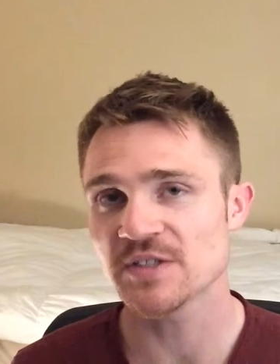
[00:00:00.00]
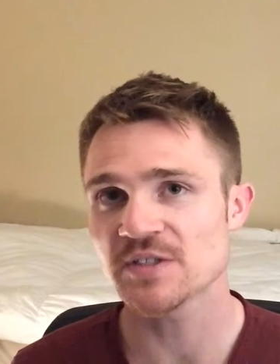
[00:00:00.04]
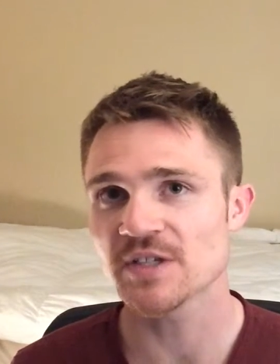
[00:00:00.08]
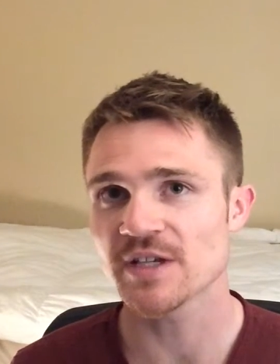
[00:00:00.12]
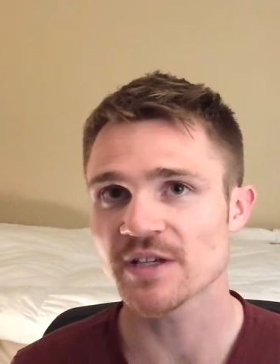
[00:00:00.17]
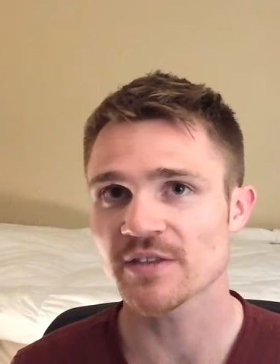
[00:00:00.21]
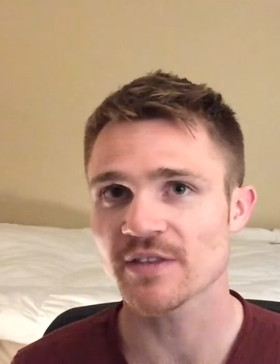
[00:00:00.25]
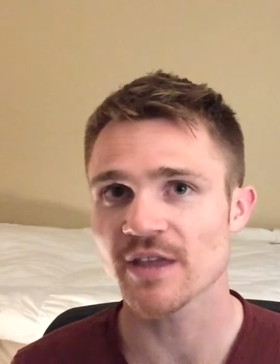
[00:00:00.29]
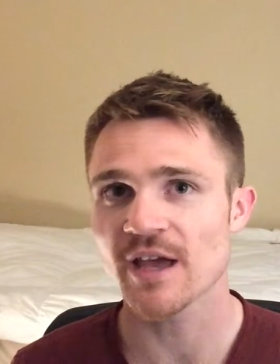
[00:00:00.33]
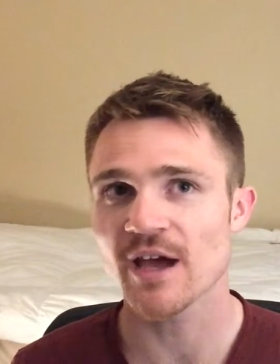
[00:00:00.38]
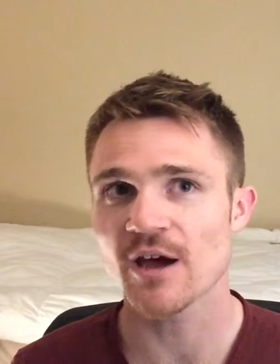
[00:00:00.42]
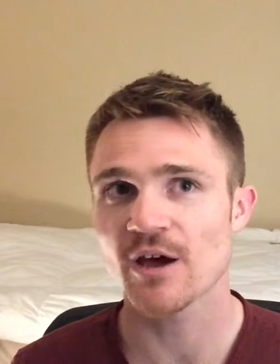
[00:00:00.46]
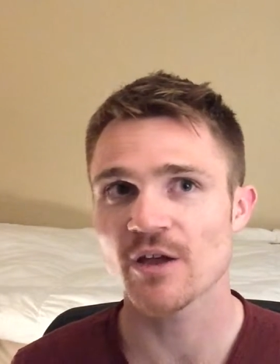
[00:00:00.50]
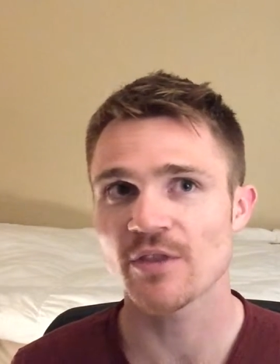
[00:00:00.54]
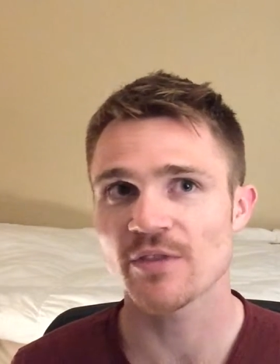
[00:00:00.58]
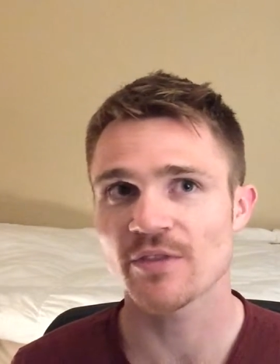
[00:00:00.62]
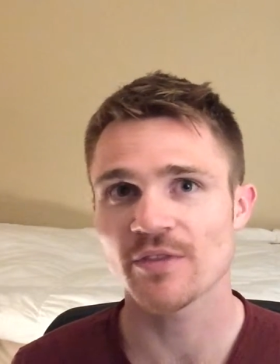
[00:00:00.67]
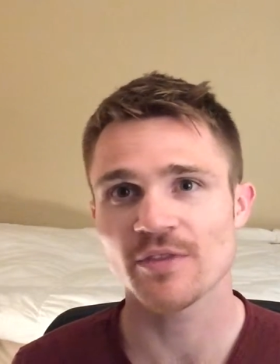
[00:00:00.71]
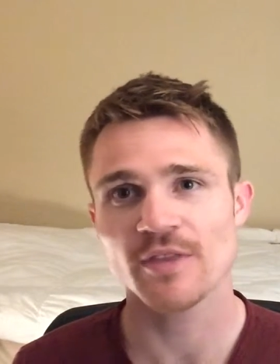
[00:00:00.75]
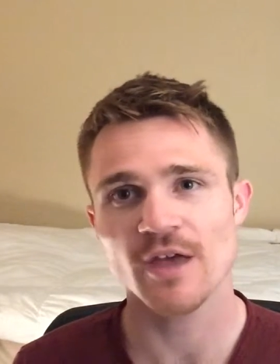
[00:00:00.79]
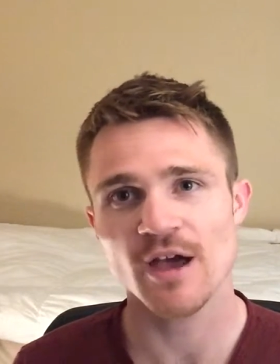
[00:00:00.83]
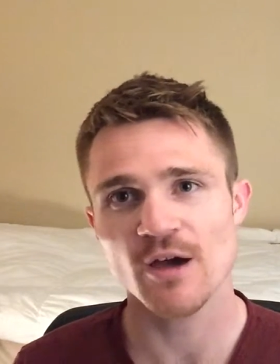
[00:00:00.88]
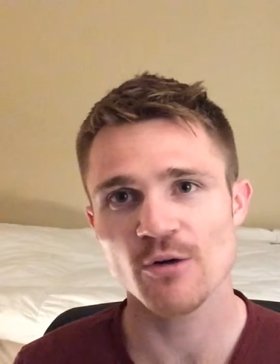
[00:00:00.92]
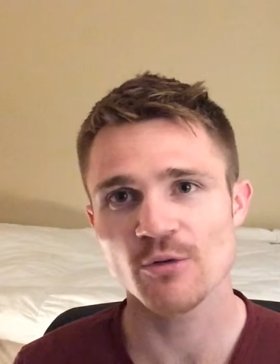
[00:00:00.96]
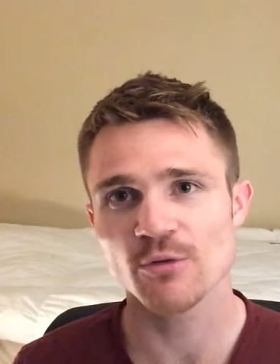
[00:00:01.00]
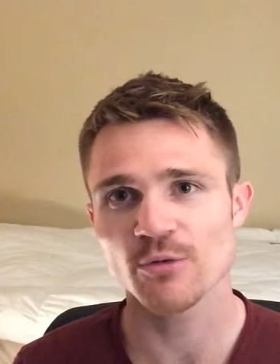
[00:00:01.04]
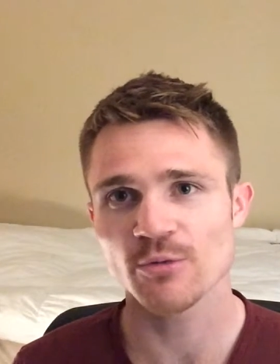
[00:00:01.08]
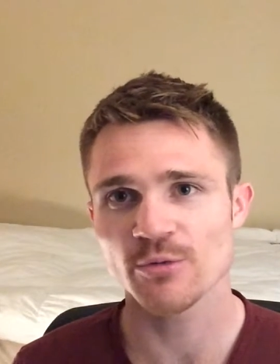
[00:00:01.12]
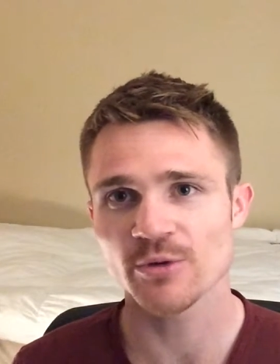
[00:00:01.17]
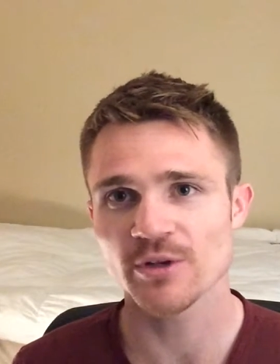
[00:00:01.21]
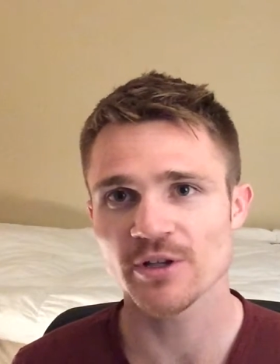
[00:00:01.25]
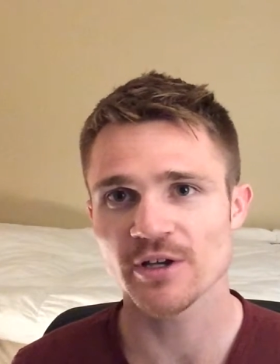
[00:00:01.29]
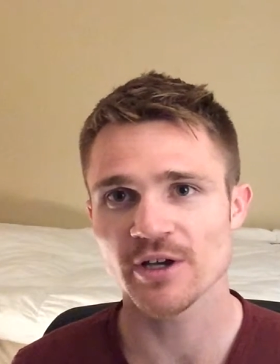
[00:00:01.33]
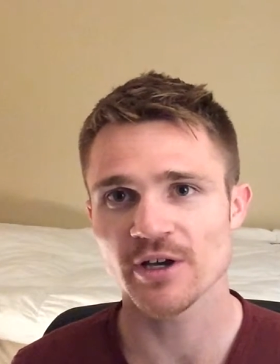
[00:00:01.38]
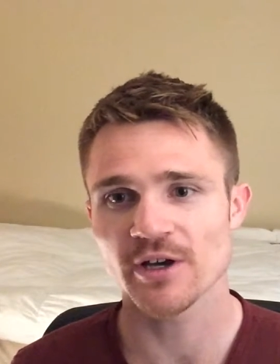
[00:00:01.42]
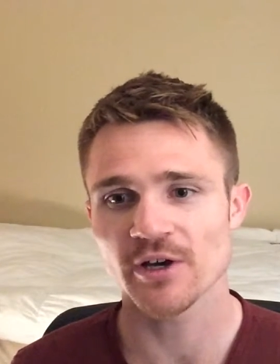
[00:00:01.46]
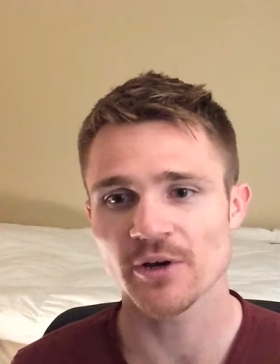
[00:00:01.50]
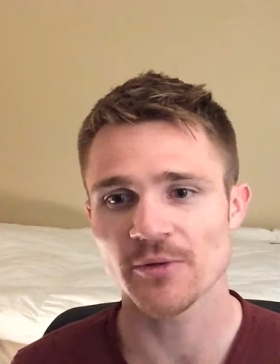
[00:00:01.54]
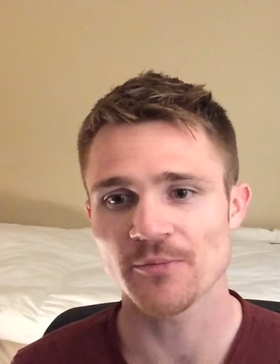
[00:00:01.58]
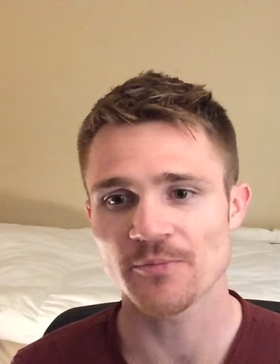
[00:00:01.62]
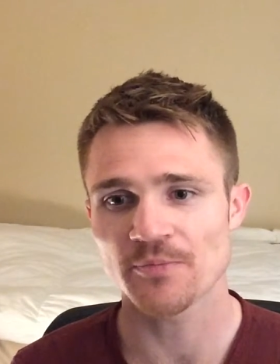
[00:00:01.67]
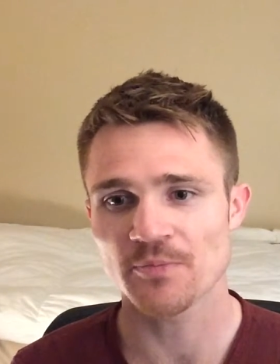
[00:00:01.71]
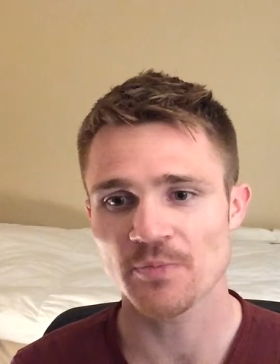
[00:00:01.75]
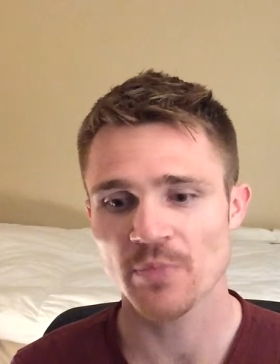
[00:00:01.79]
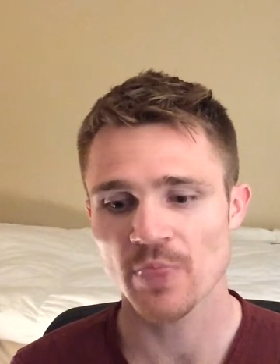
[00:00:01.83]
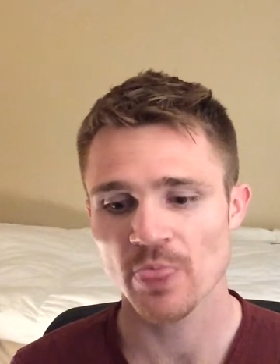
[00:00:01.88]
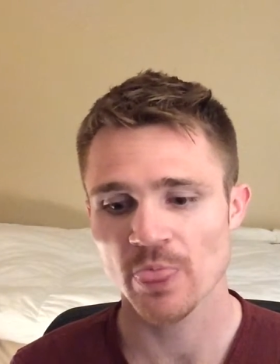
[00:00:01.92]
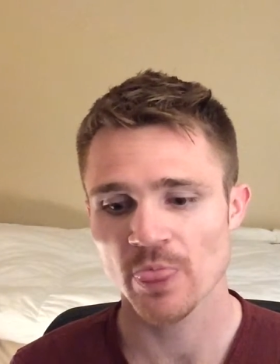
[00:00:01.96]
Like that will really help.
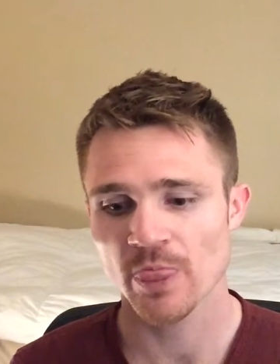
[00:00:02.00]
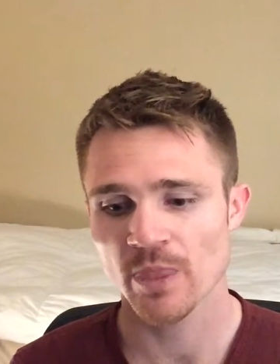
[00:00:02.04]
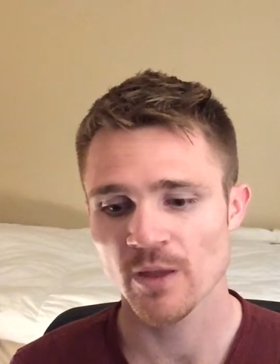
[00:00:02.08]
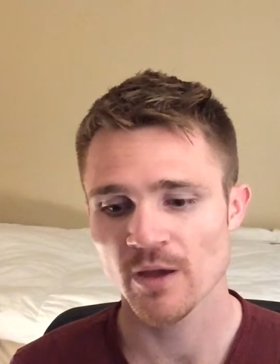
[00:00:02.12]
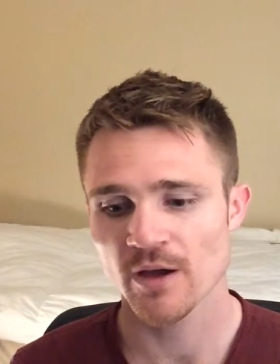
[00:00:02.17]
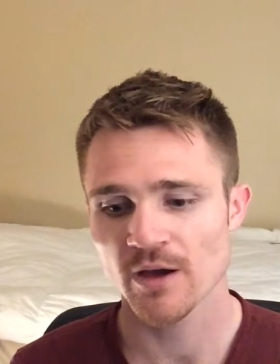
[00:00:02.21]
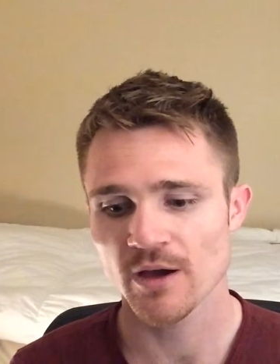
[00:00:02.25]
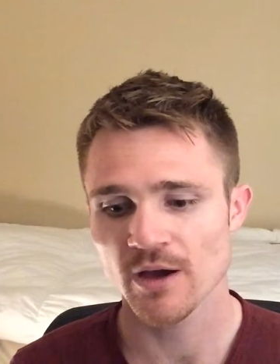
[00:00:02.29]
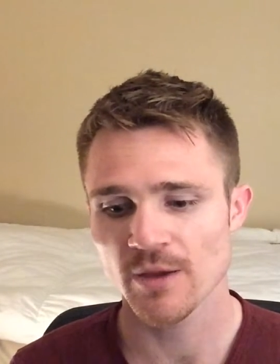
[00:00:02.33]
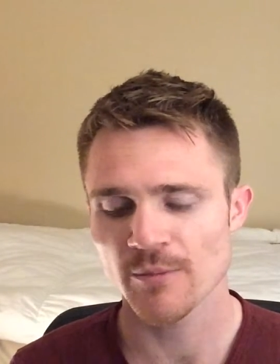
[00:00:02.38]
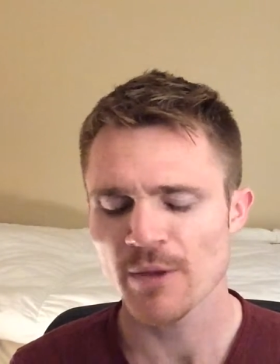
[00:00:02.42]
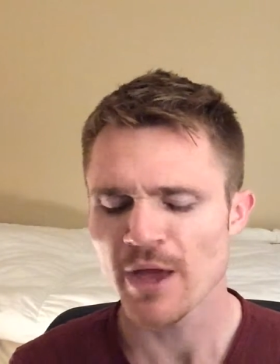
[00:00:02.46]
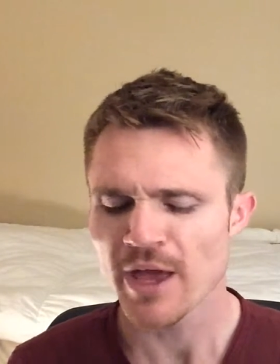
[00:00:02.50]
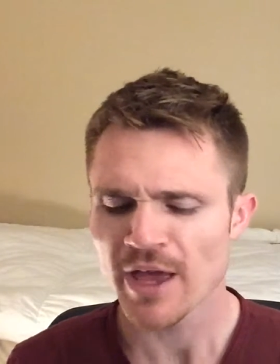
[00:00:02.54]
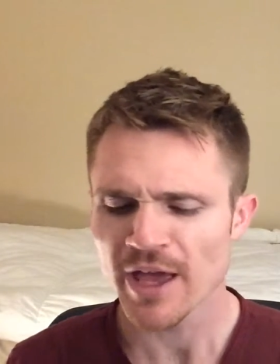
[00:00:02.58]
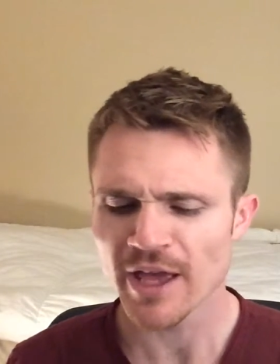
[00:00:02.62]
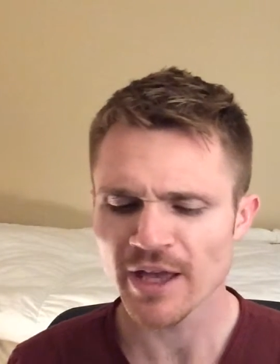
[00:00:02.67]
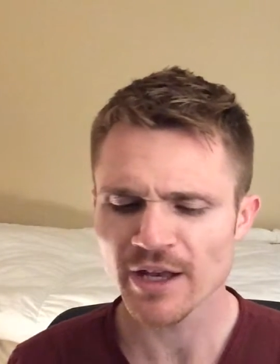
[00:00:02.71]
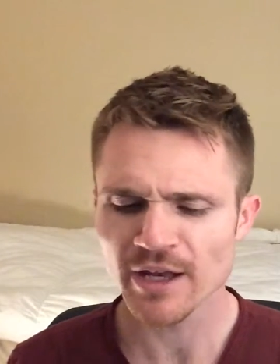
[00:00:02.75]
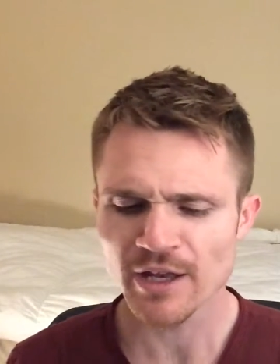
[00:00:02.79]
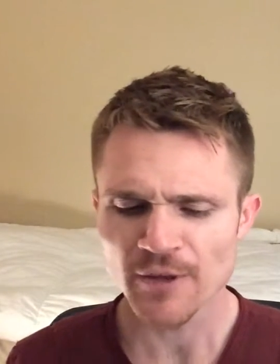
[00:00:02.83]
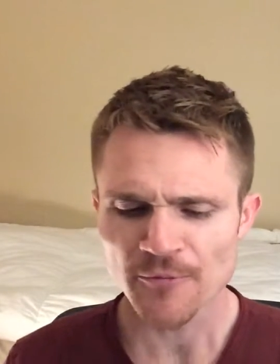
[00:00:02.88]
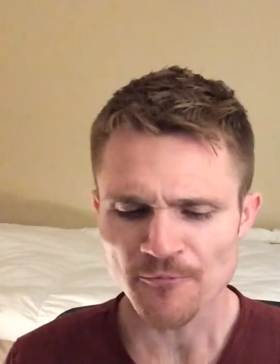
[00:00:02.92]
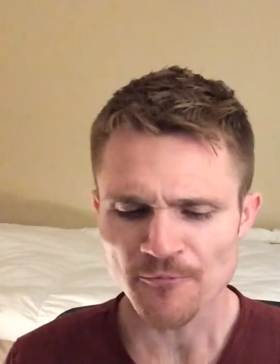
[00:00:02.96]
And,